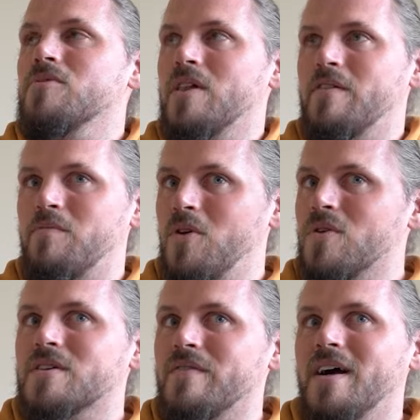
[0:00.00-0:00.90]
you'll have
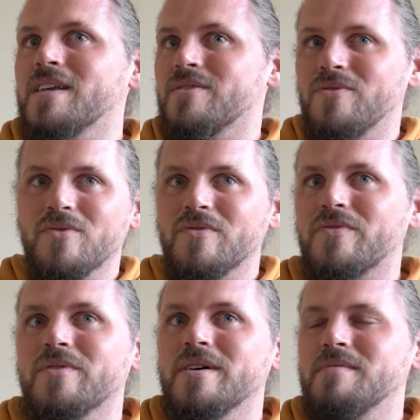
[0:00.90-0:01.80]
blocks of ice all
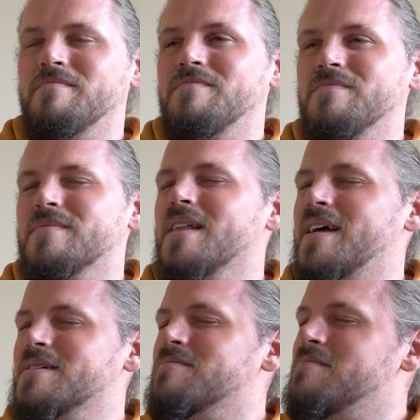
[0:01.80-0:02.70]
through it,
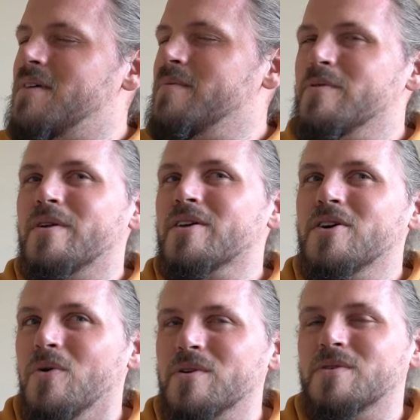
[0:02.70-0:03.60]
and might be one of the
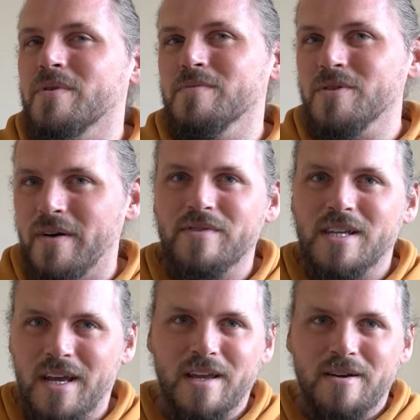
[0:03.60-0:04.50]
coldest swims you ever
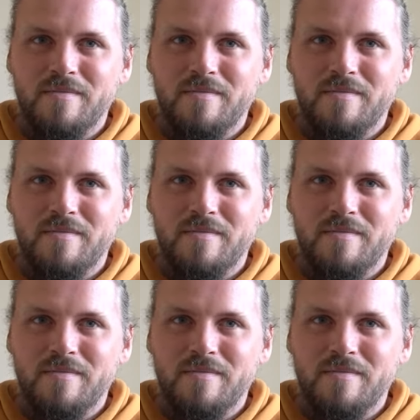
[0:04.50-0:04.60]
take.